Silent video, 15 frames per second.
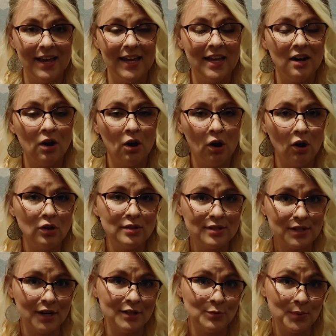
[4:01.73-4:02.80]
It all
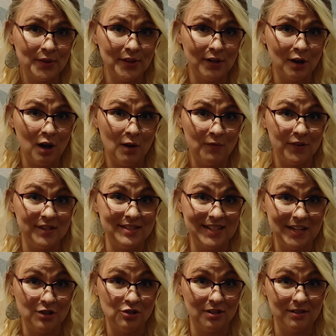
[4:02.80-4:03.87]
starts with a
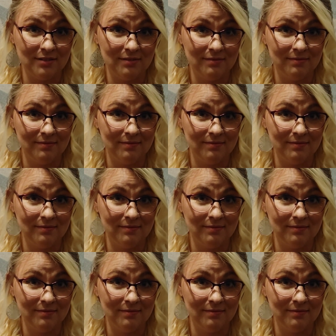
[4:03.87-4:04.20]
conversation.